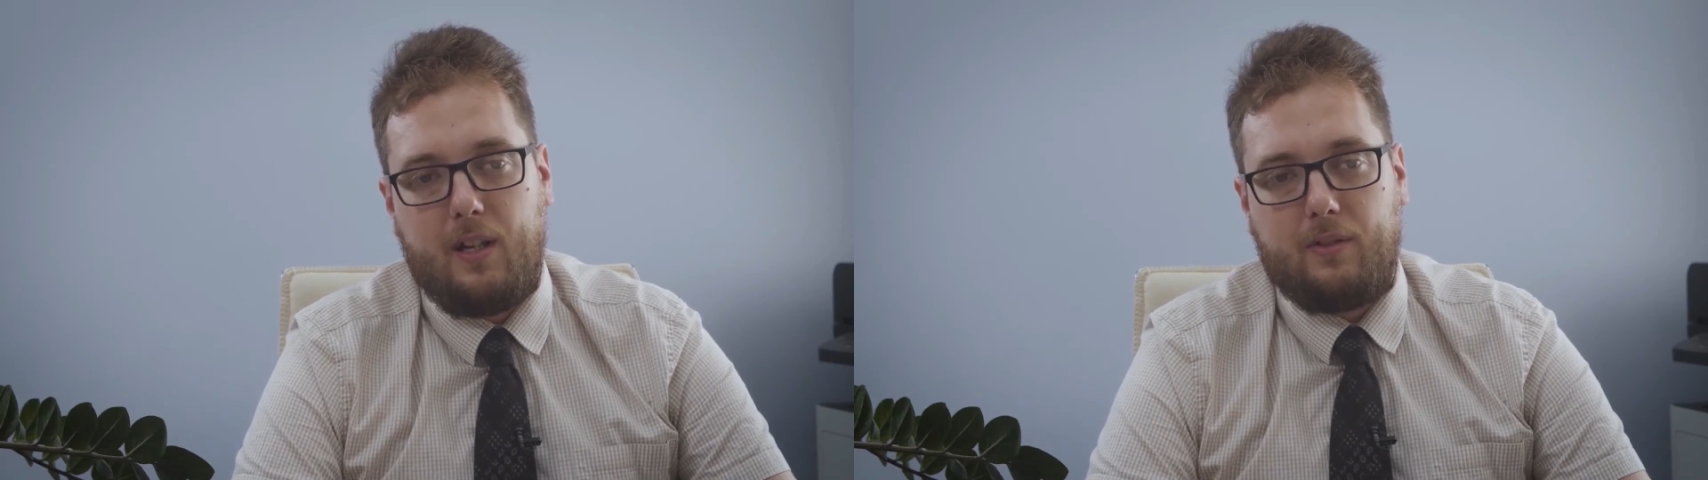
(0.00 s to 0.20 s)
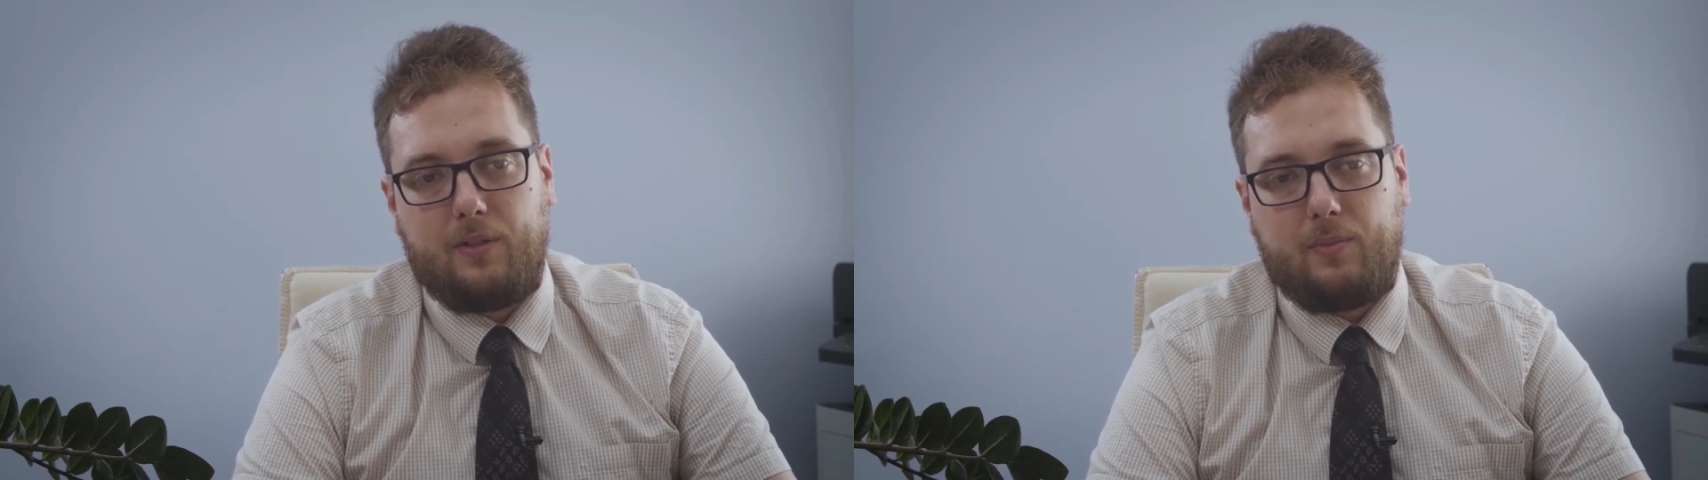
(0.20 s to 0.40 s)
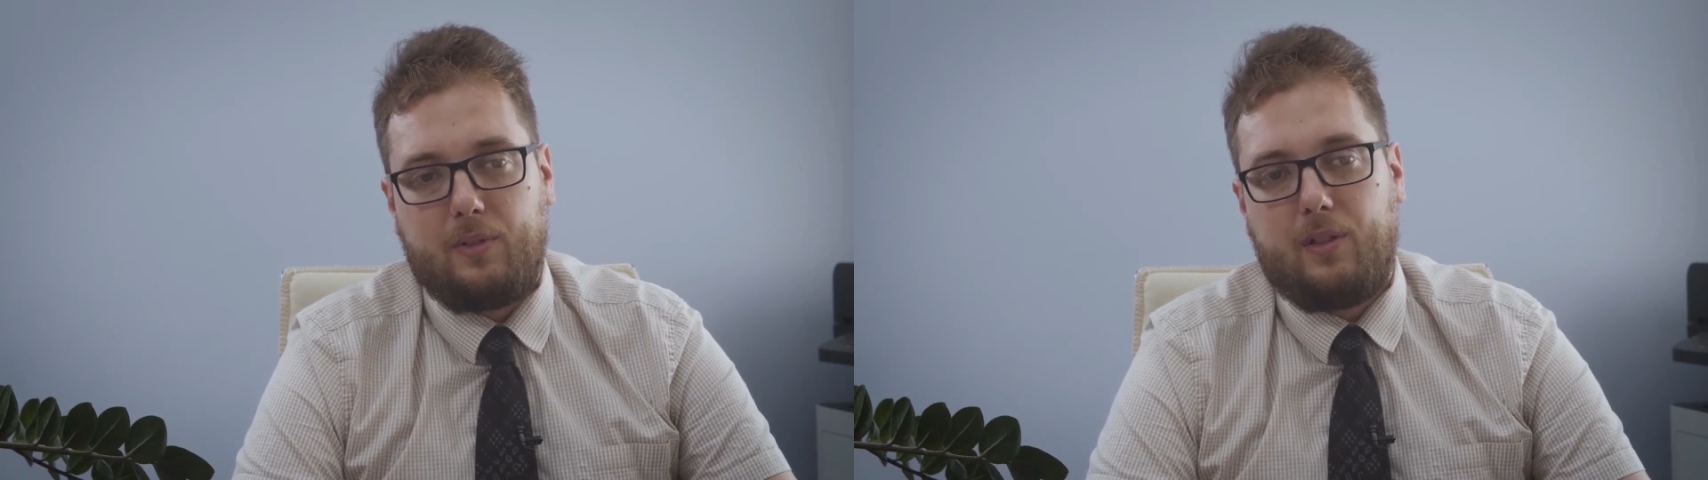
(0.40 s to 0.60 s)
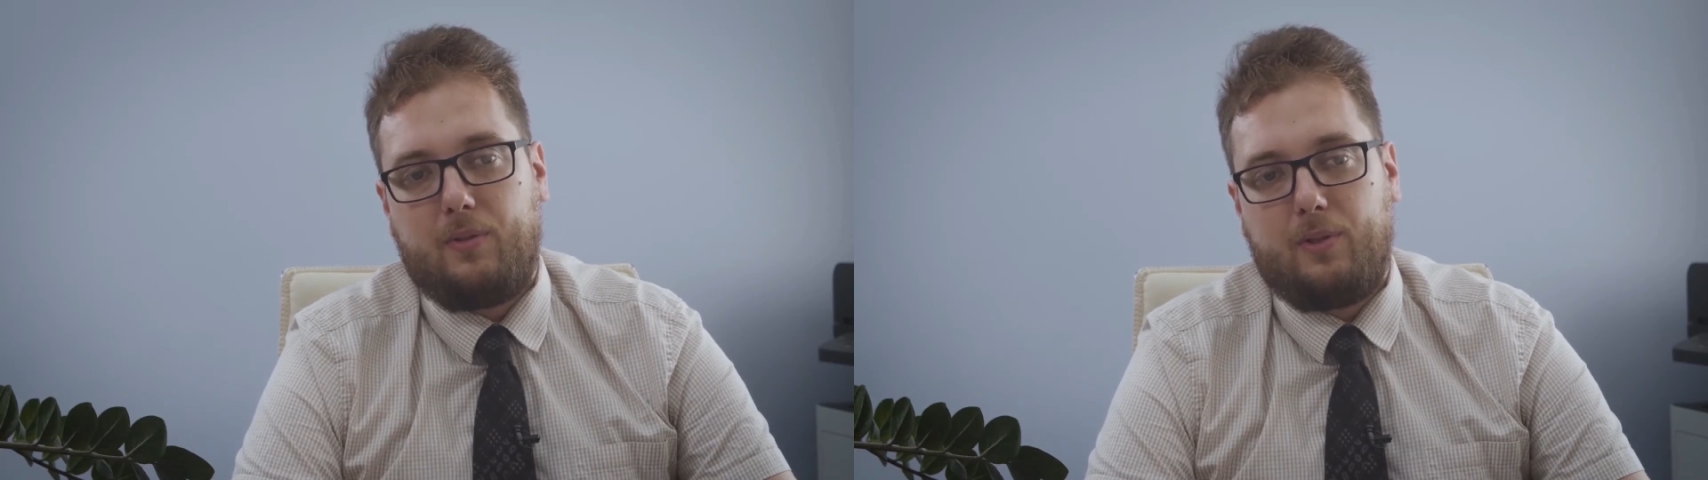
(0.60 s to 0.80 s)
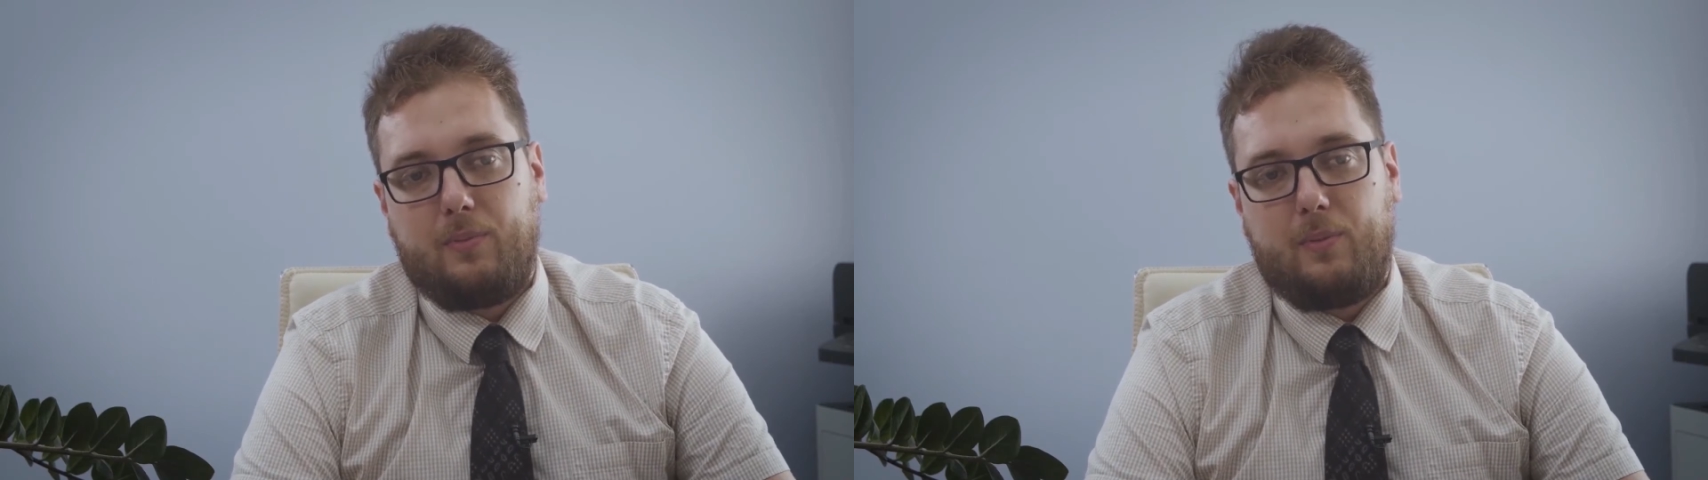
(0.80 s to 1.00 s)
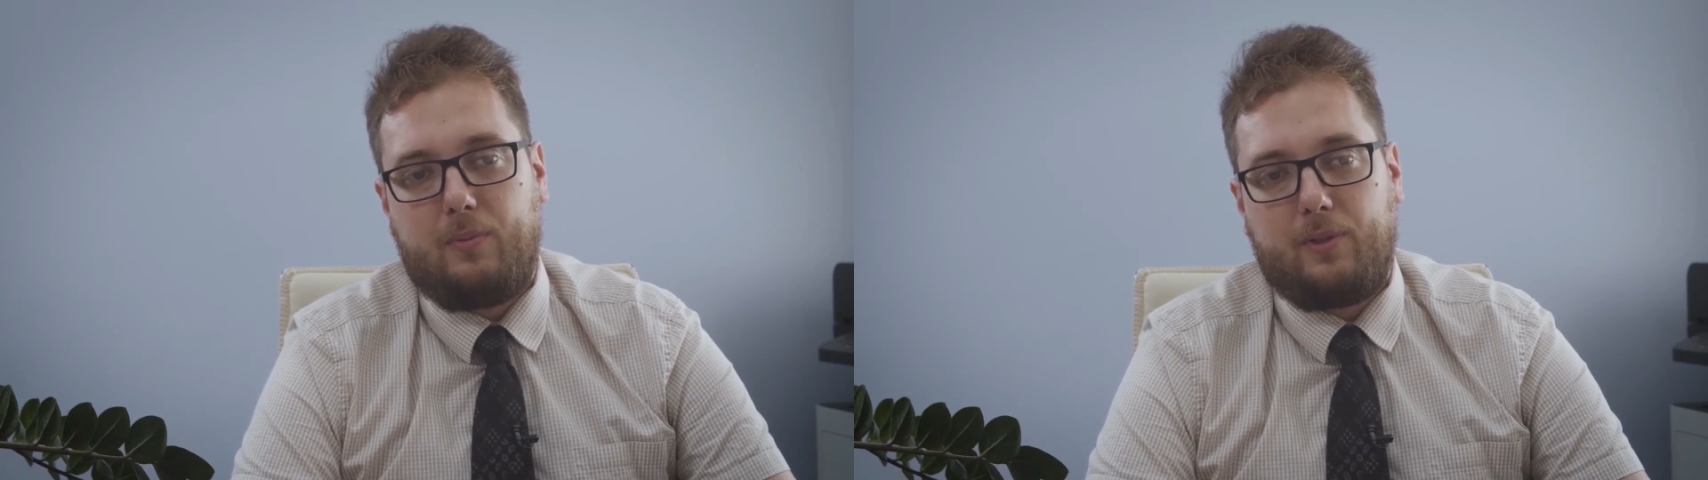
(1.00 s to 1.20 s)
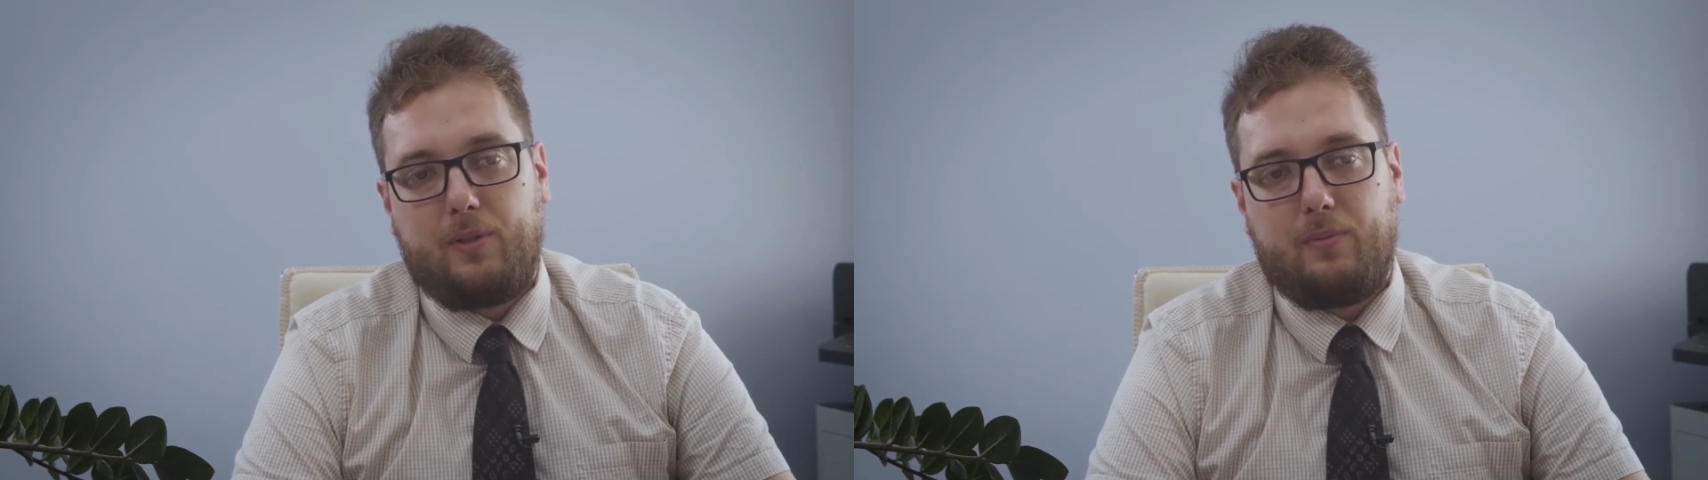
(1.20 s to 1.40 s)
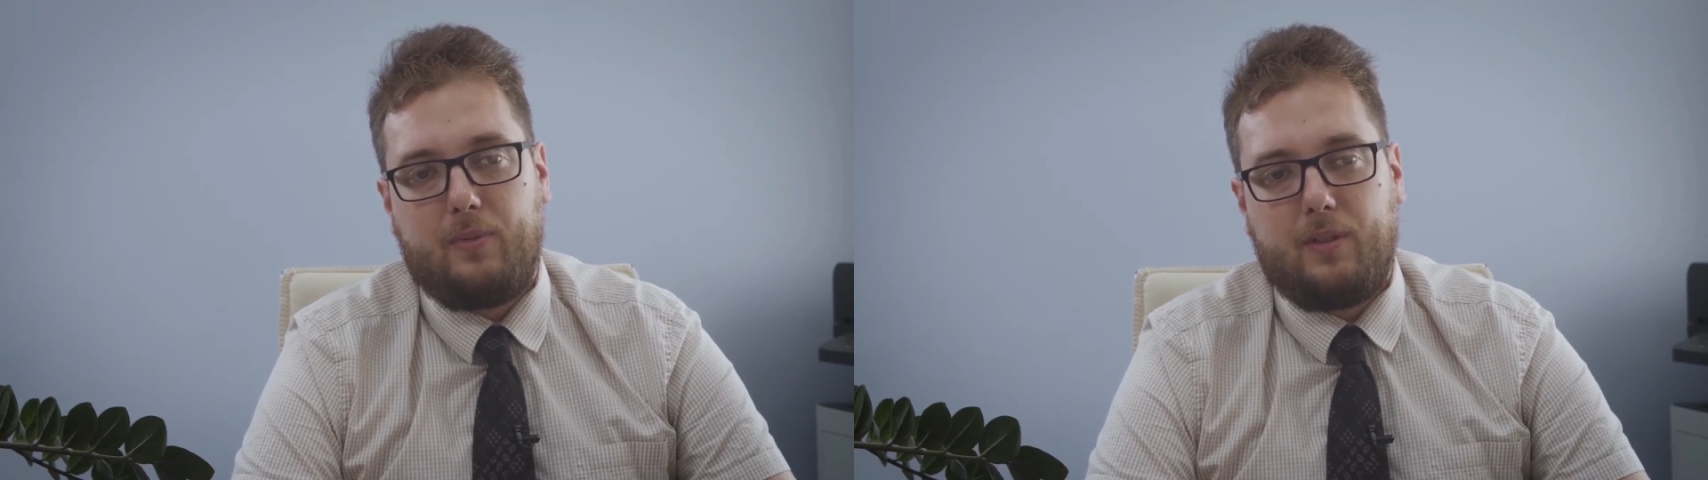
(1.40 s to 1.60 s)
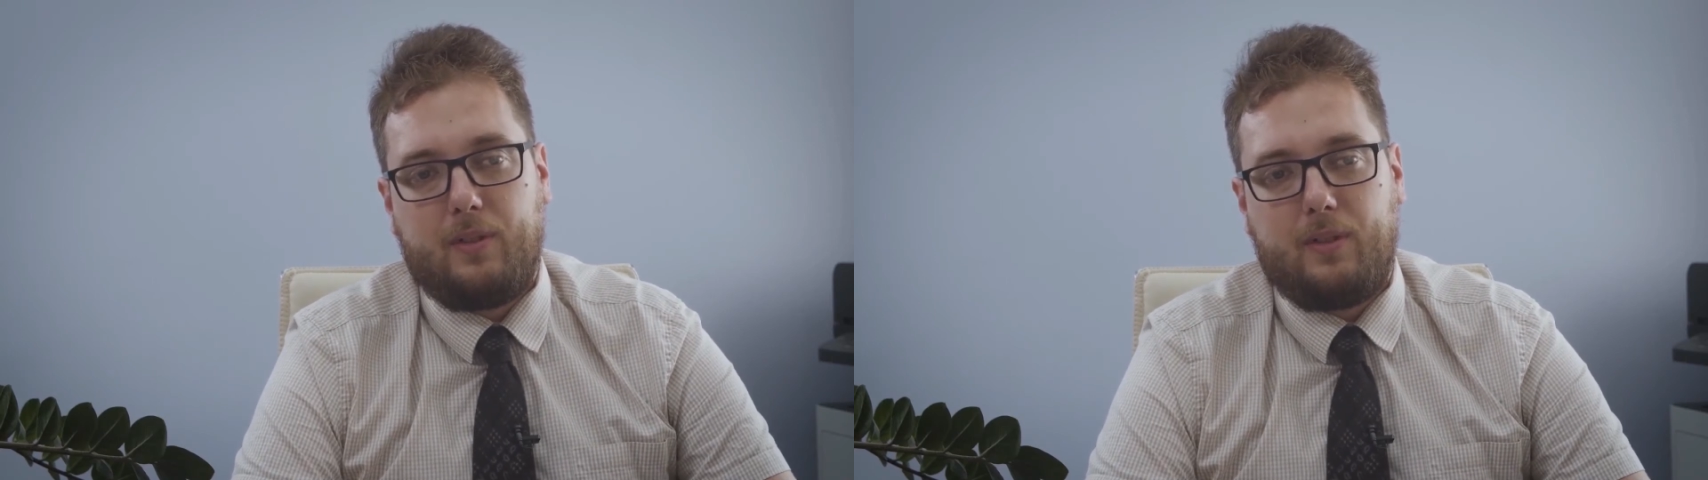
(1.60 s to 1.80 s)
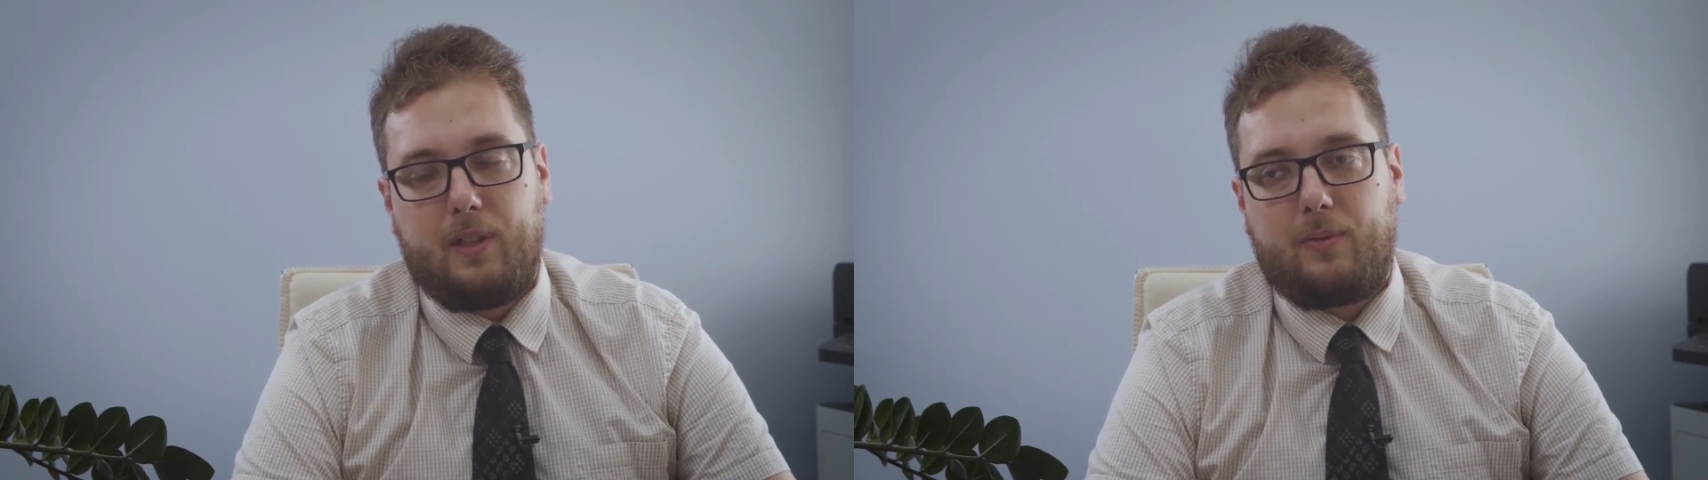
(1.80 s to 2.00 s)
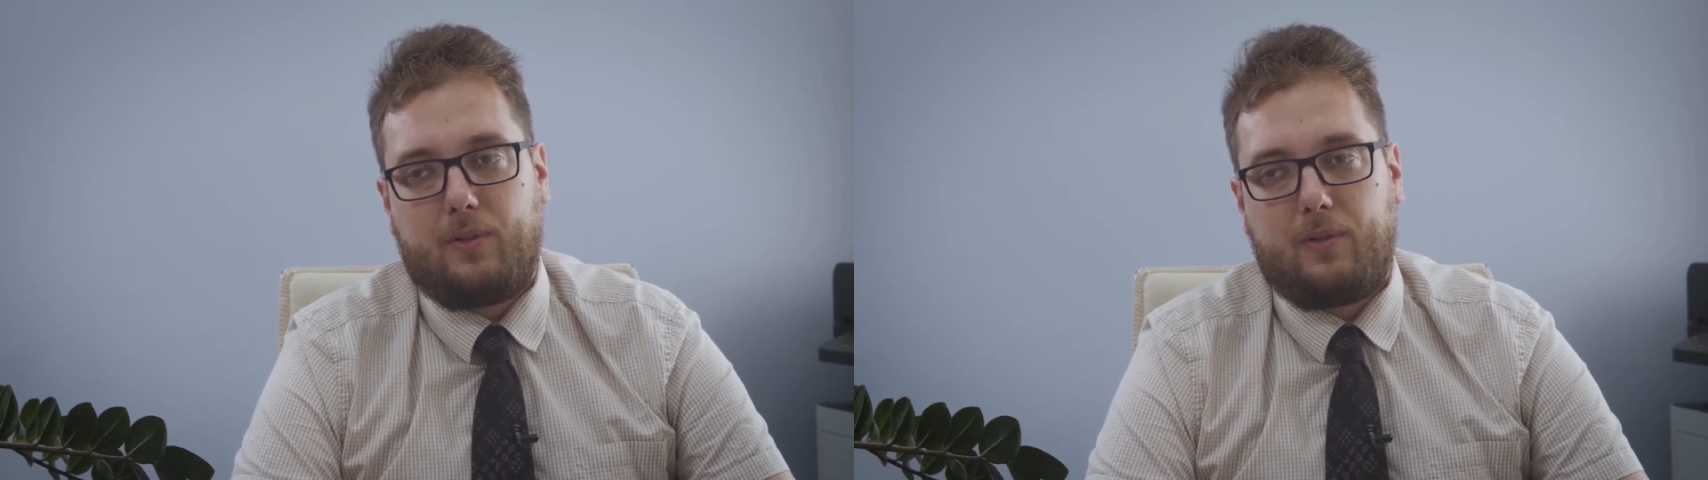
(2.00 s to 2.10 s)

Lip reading: find dates of marriages.